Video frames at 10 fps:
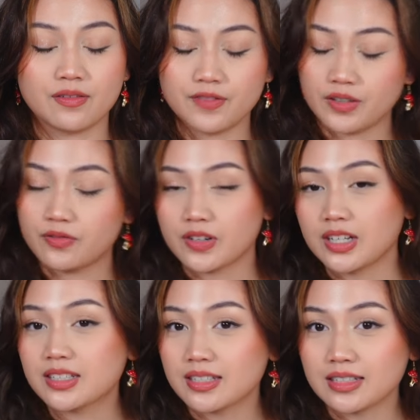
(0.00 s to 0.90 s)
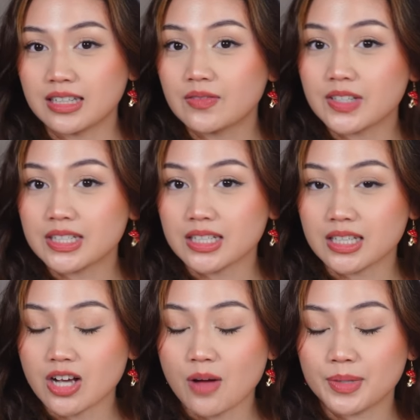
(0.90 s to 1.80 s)
feel free to leave it in
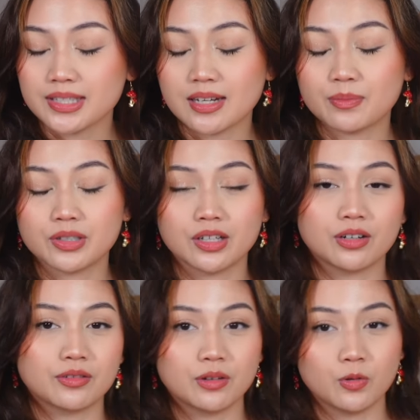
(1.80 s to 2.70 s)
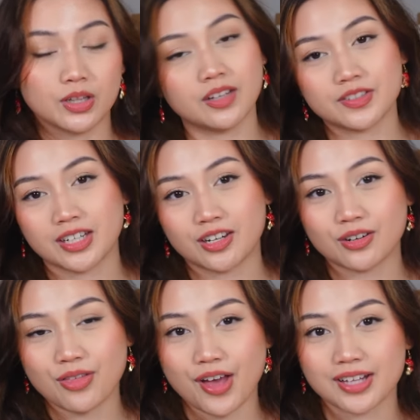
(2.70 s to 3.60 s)
the comments down below. Would love to
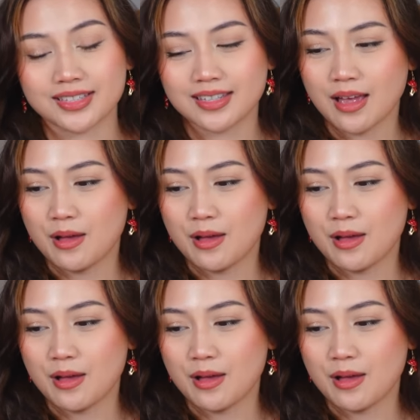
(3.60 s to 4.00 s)
hear your thoughts.